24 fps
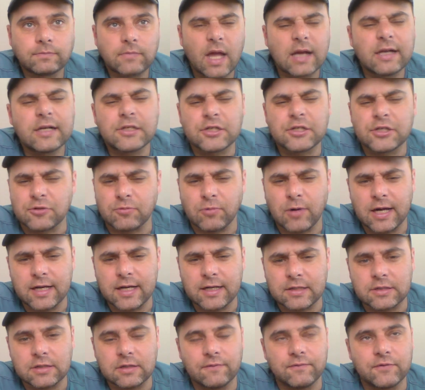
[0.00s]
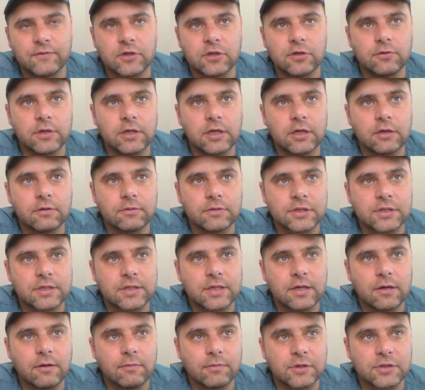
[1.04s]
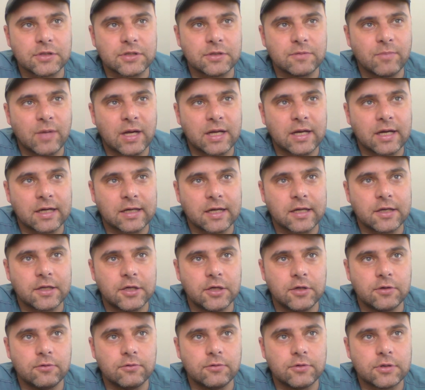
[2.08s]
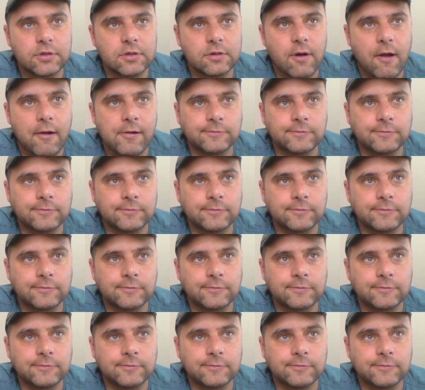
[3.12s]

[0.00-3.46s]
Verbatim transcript: I guess just writing stuff too, you know, just, you know, because you might not get huge,